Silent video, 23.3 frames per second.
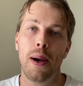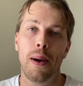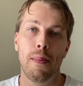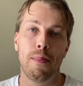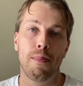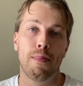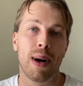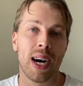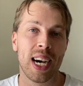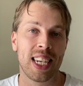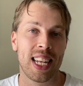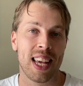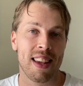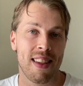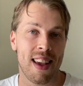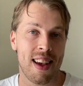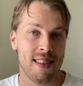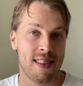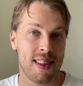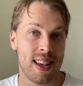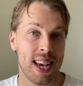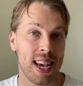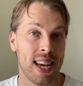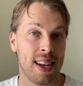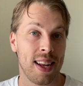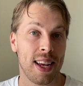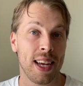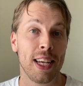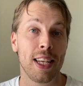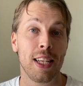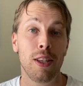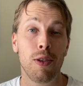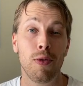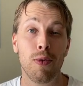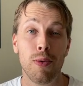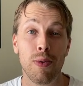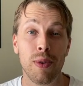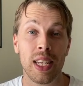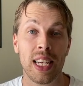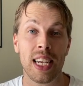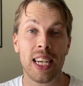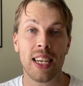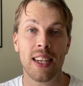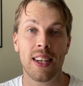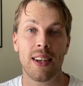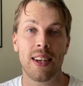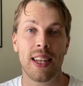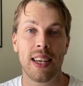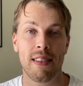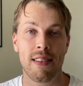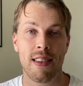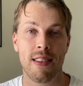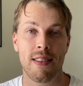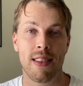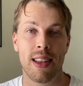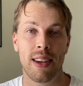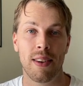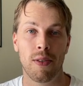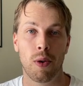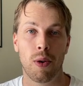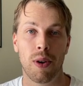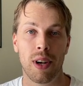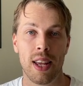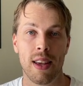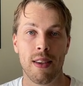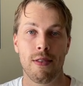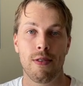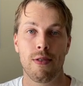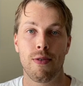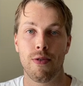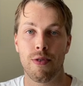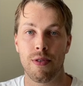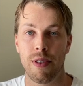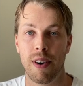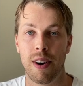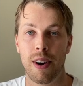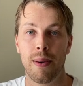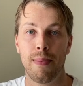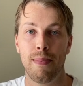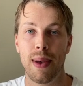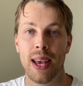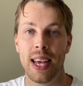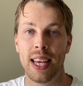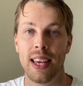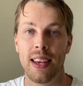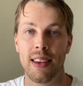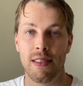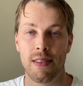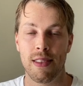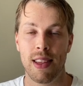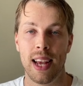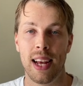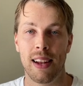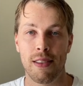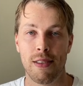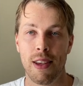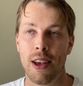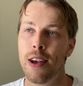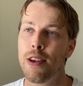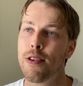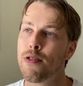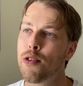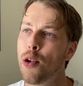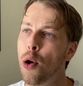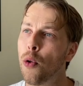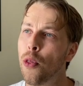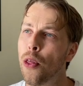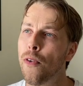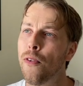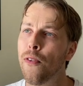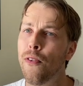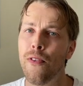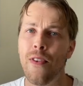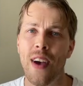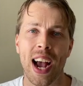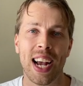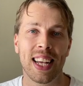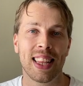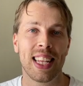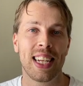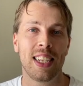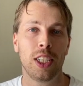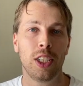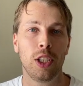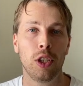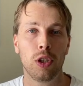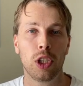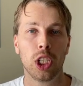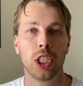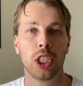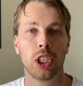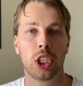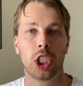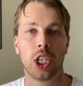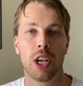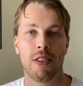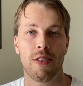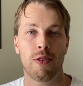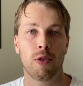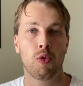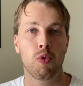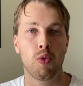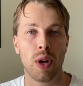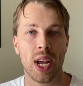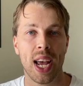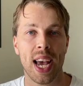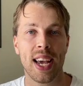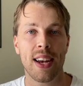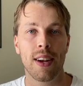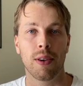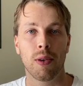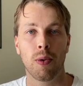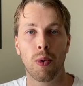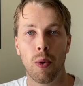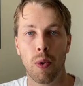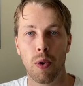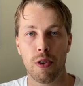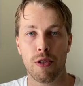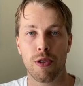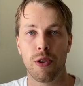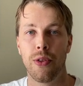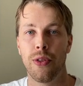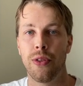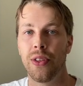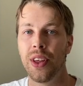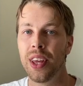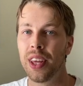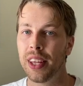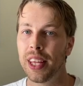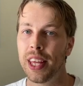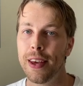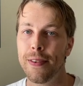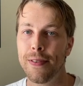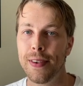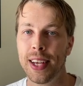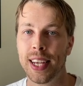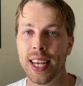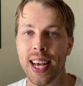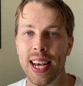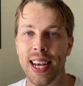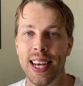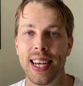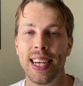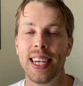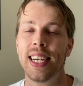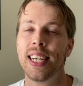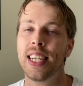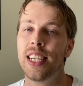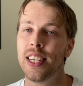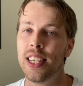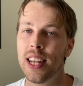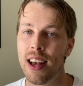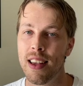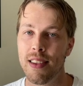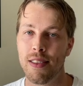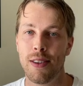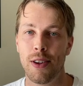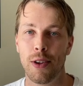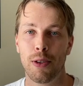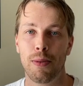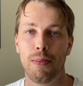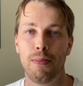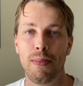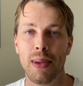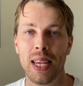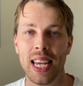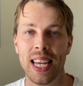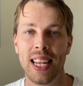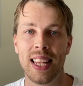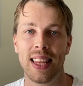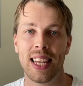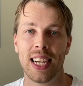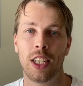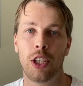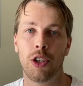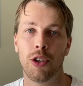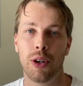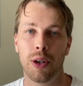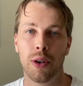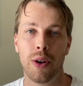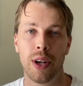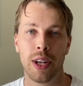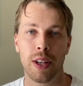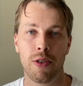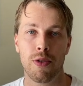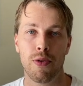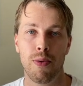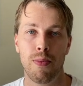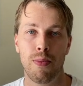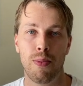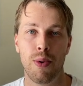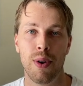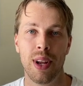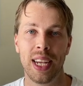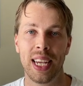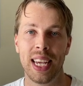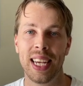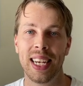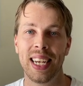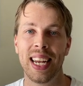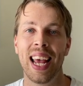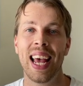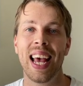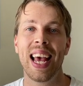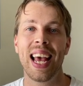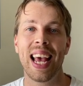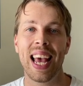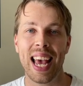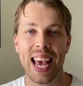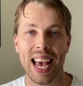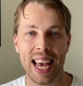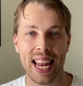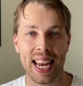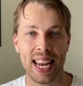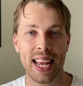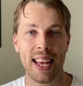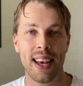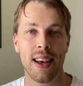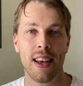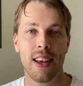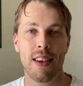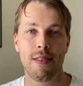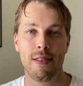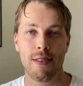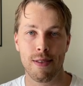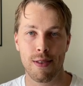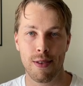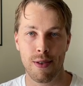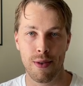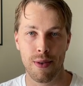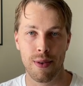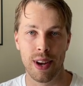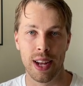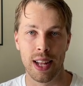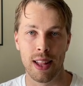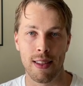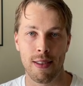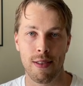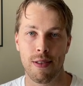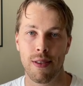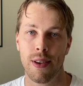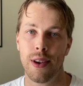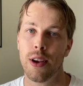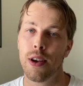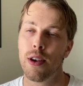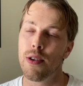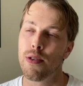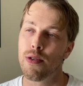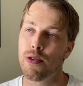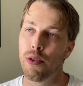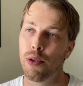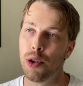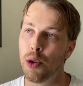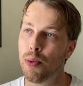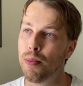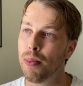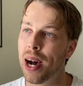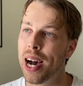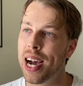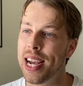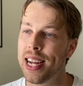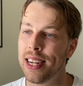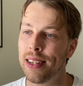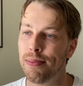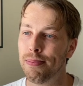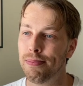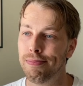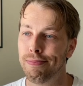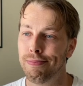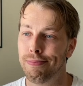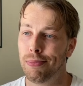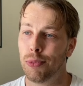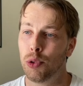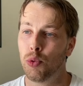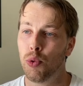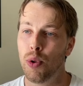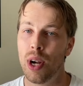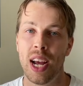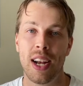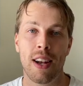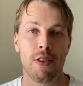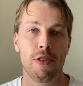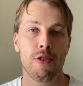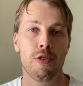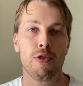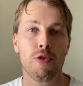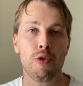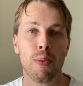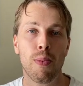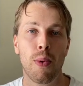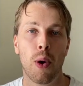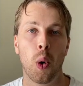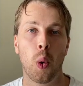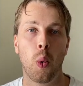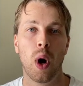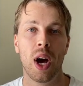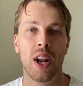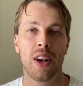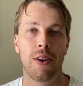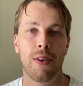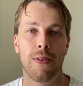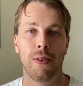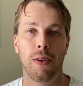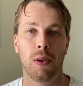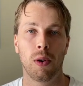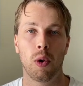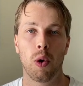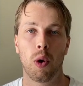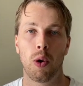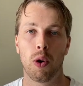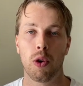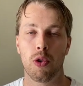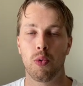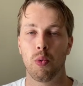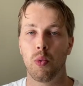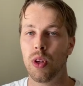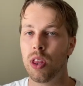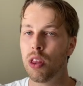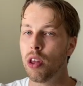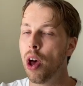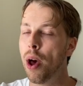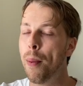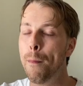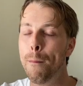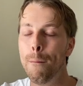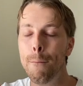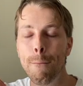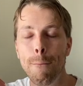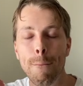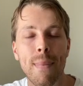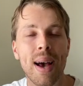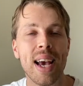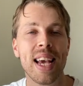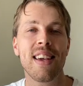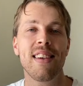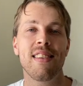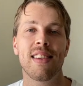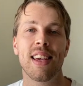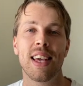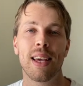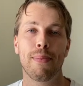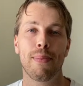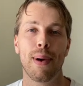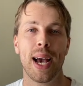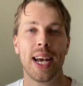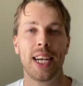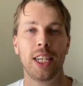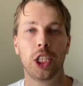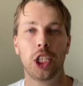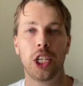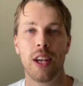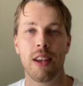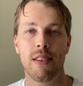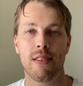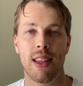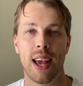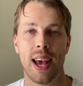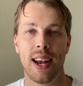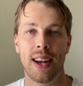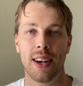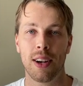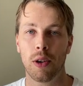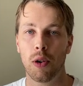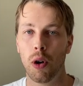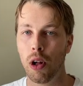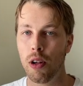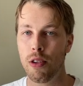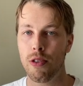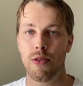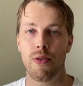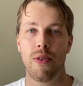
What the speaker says: But as I said, you need an existing audience to start making sales. So the fact that you can just create a course on Thinkific does not mean that you're going to bring in any students. So you might create a super wonderful course with amazing pages and calls to